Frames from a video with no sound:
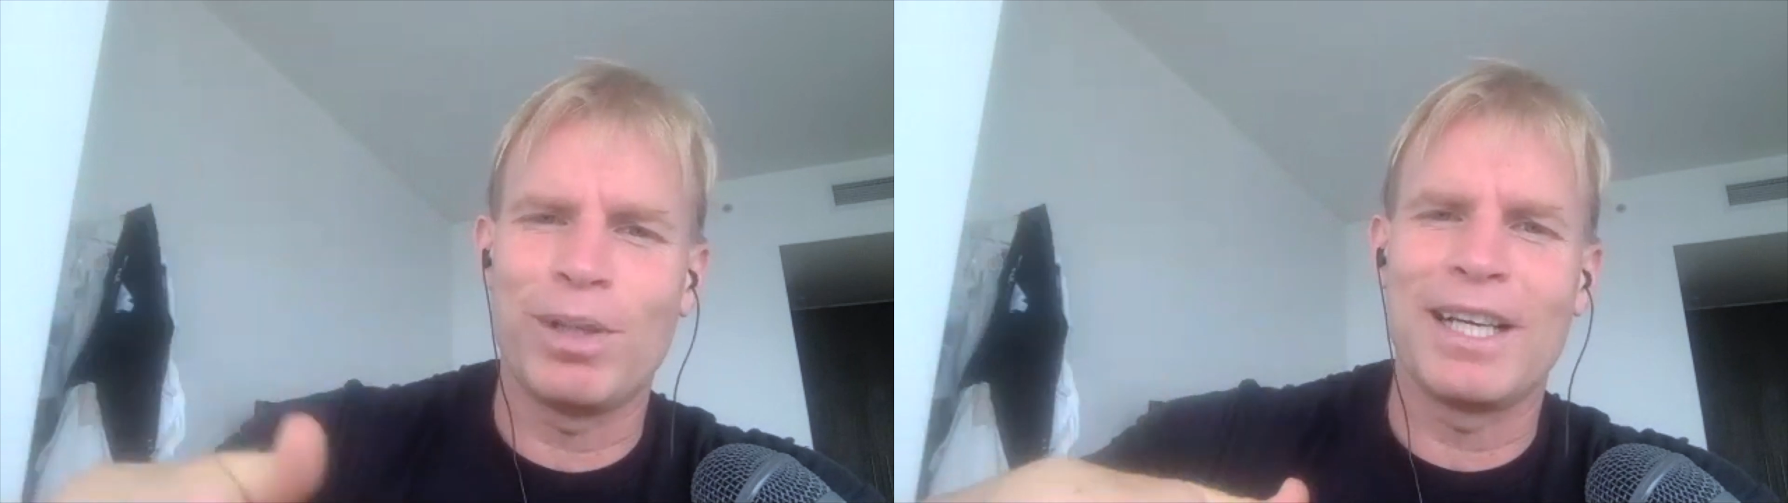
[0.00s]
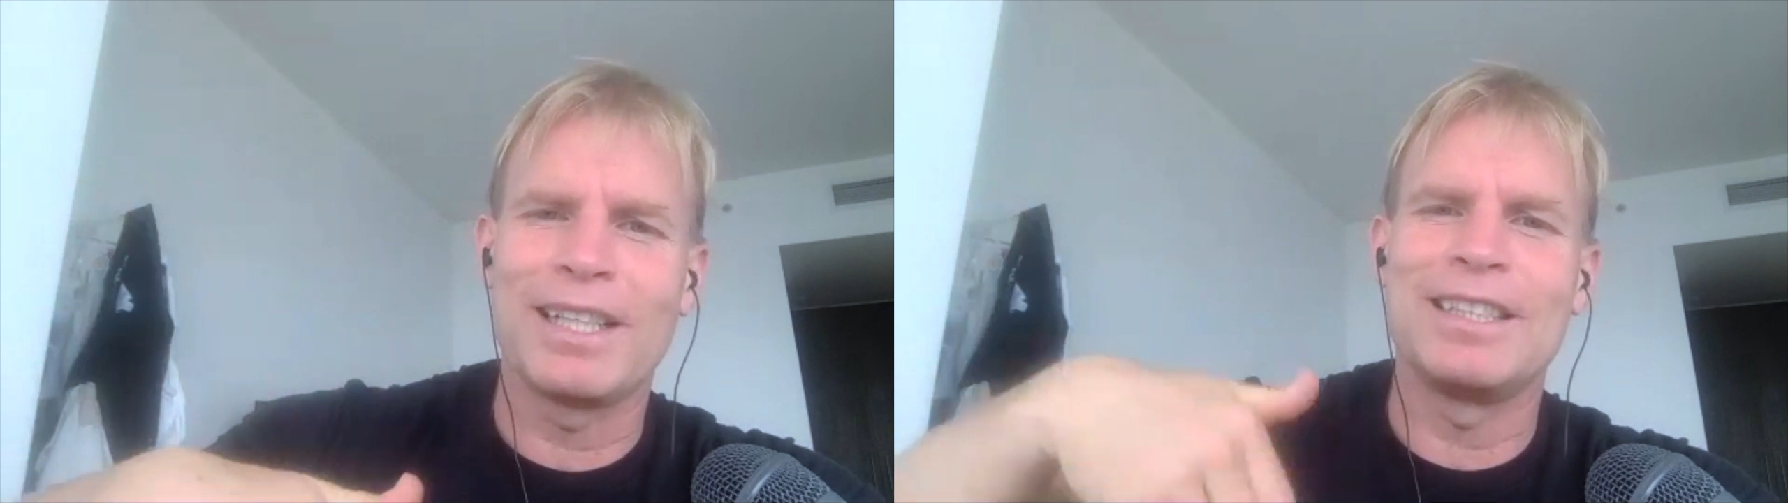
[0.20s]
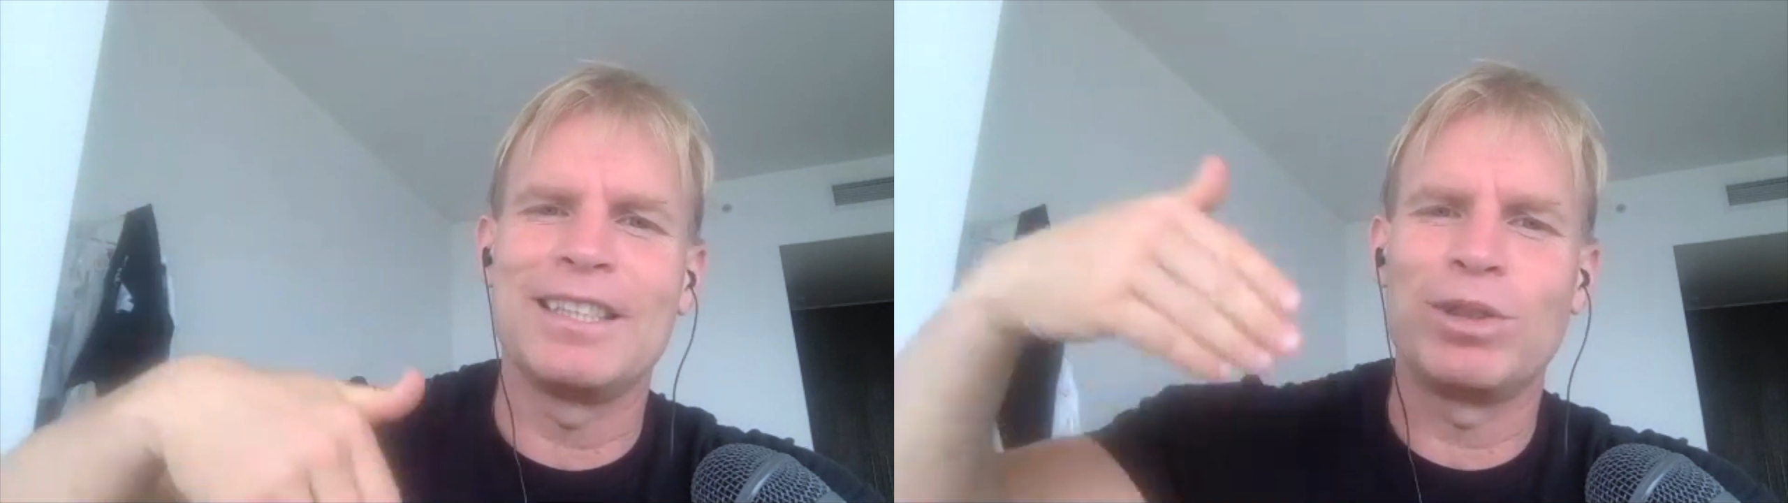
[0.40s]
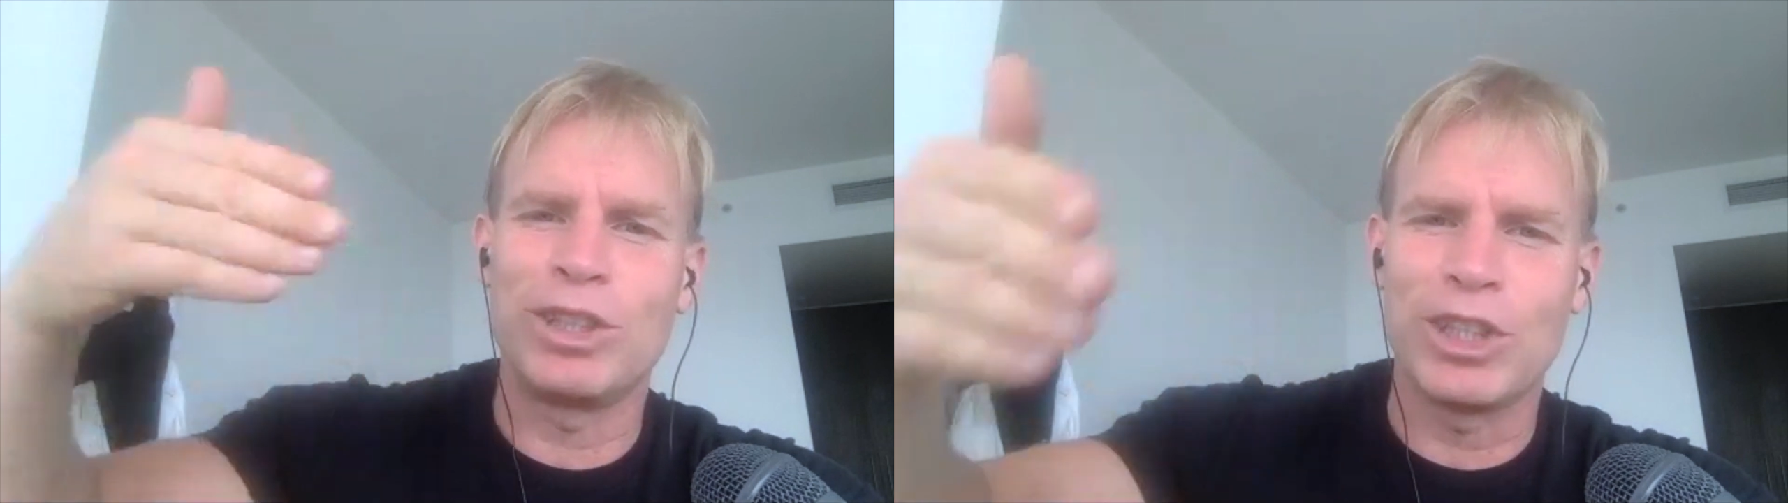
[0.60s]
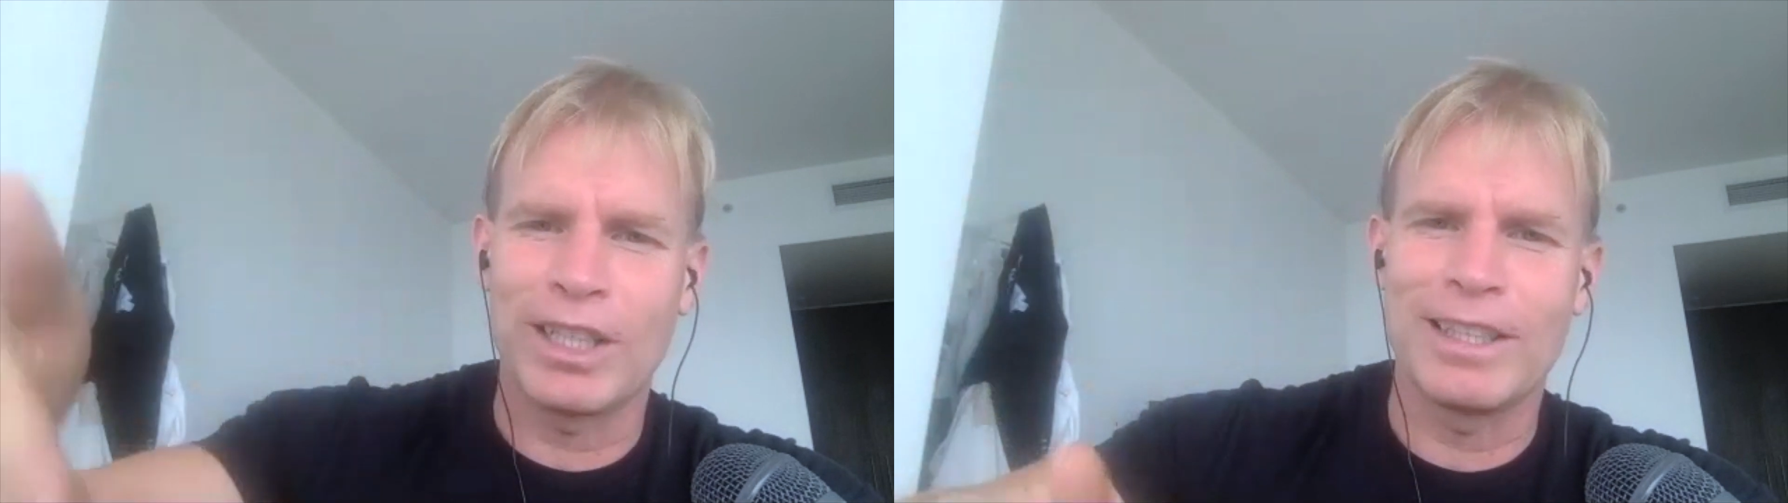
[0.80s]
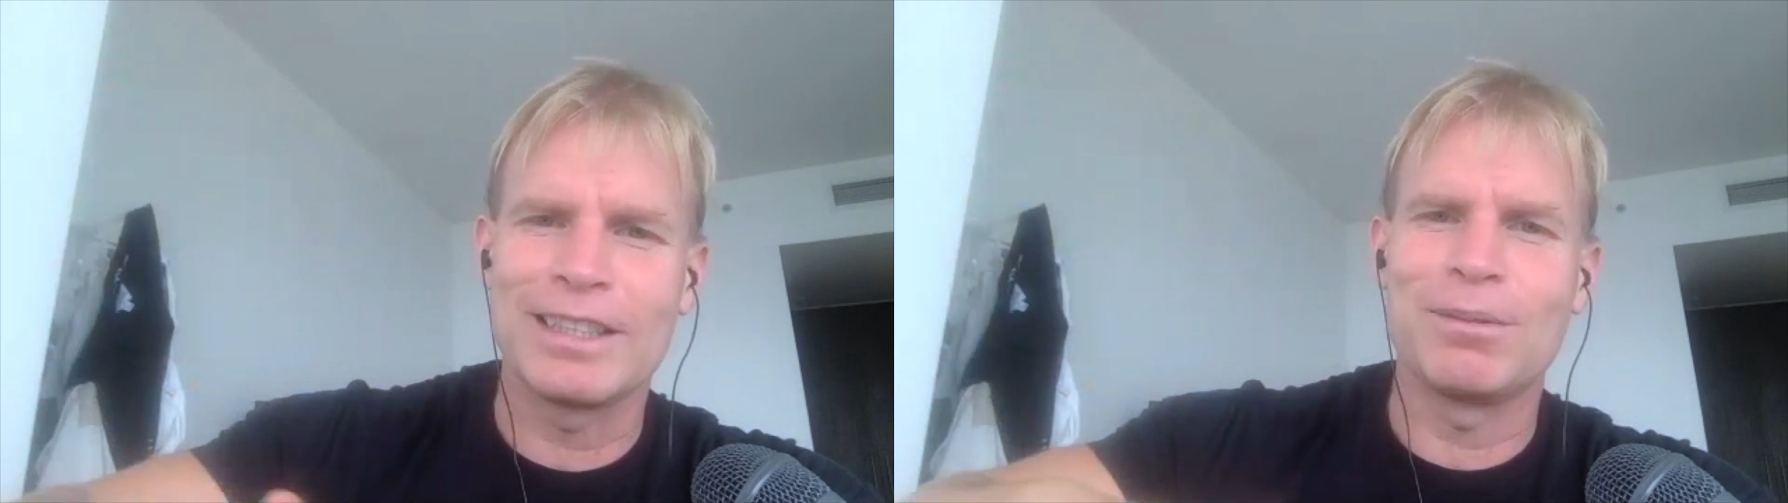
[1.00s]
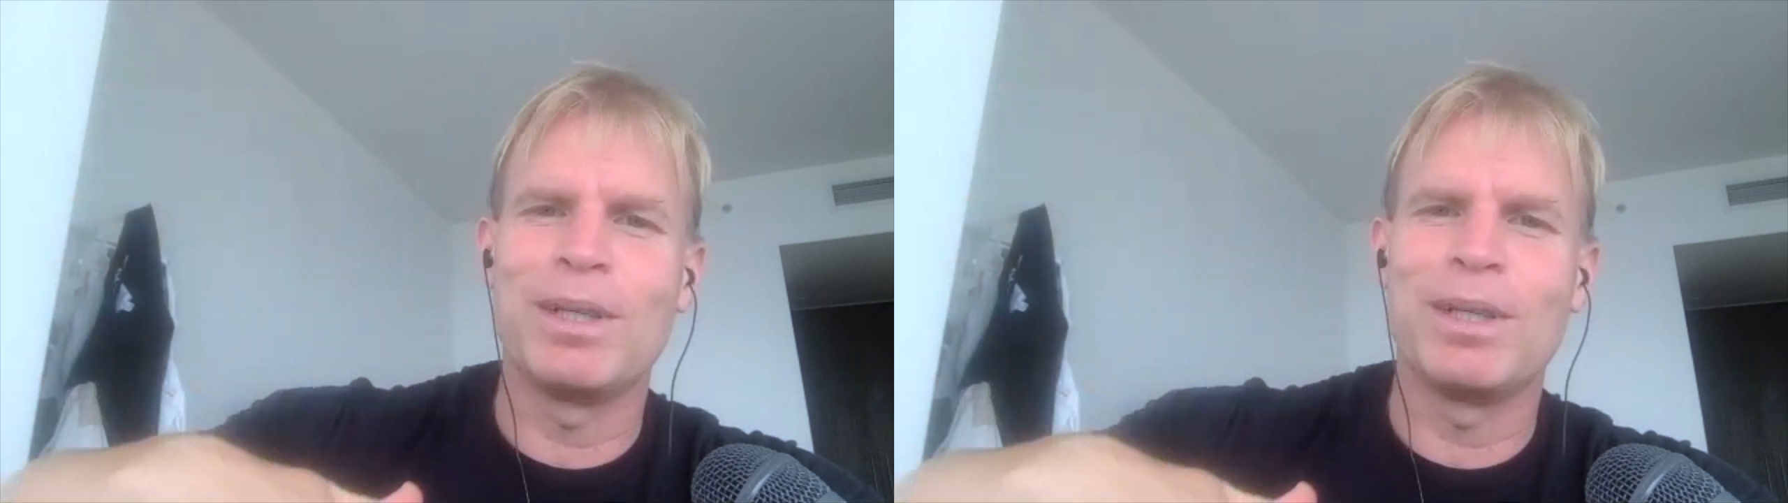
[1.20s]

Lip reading: body and regenerate